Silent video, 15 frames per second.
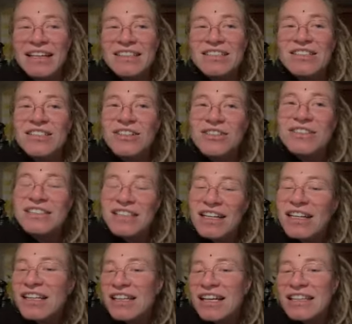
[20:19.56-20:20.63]
So it
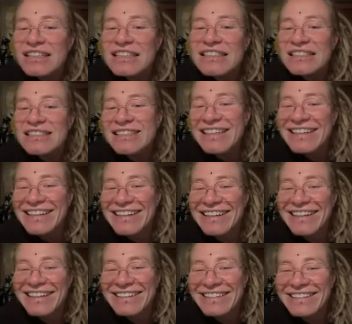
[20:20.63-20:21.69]
started like this
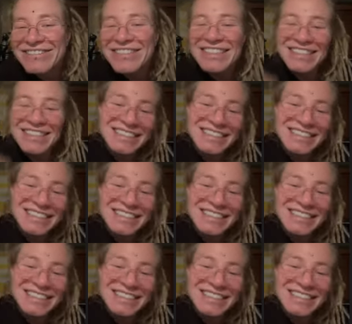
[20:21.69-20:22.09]
when